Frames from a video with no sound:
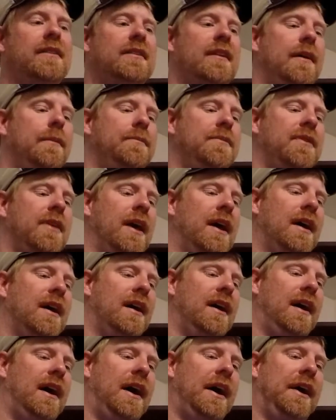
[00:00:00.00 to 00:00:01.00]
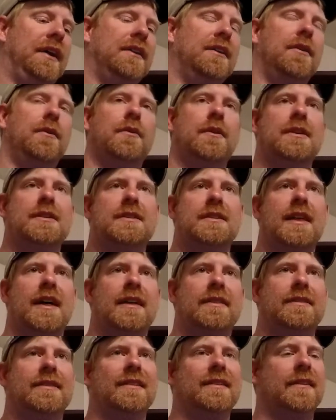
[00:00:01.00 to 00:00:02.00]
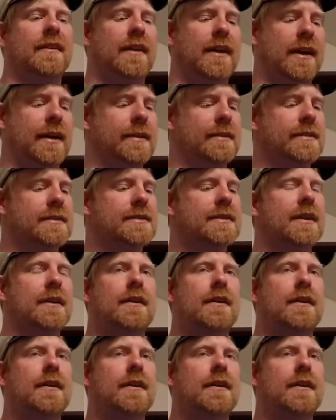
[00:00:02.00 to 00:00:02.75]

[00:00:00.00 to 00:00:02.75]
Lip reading: depth, I noticed that there is